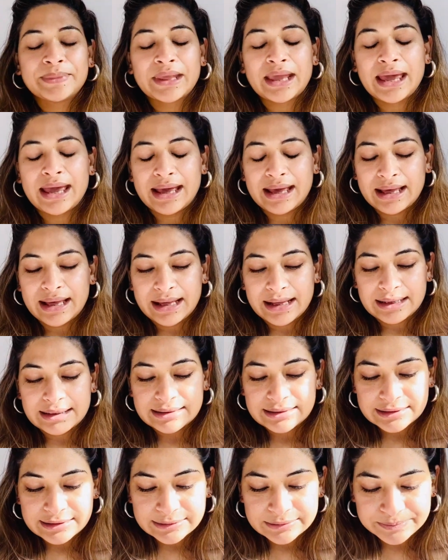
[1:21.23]
And
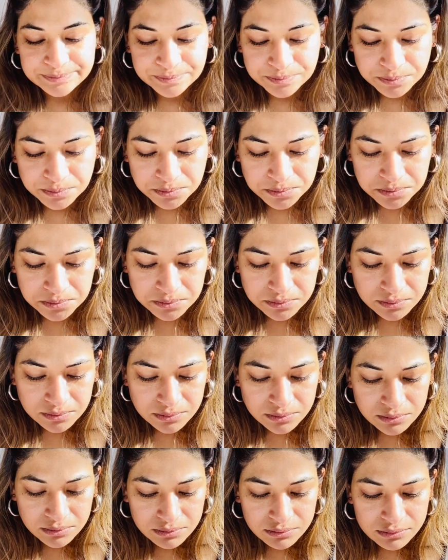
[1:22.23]

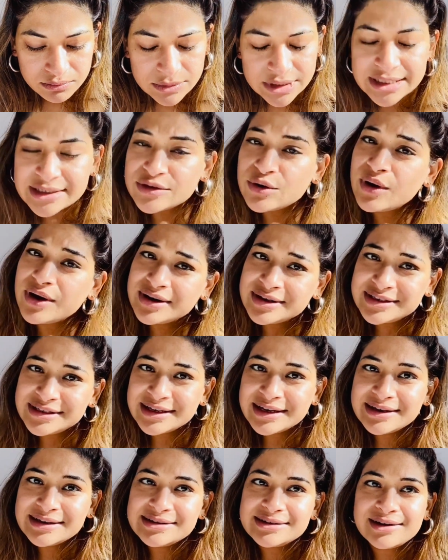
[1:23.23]
so earth
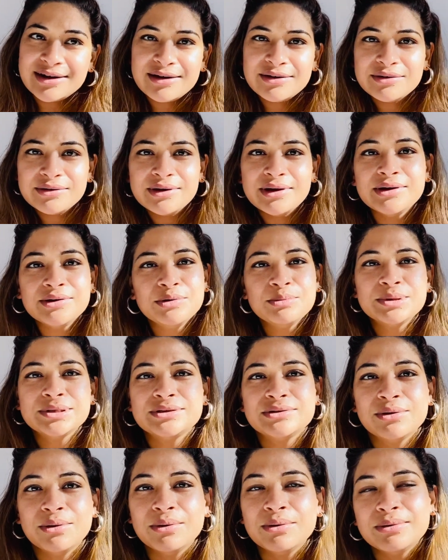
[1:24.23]
signs are, you must
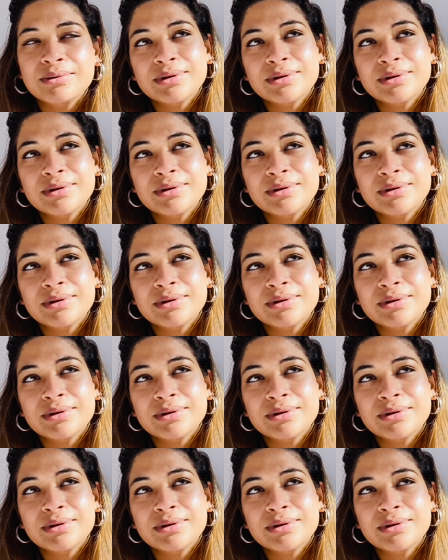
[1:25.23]
know,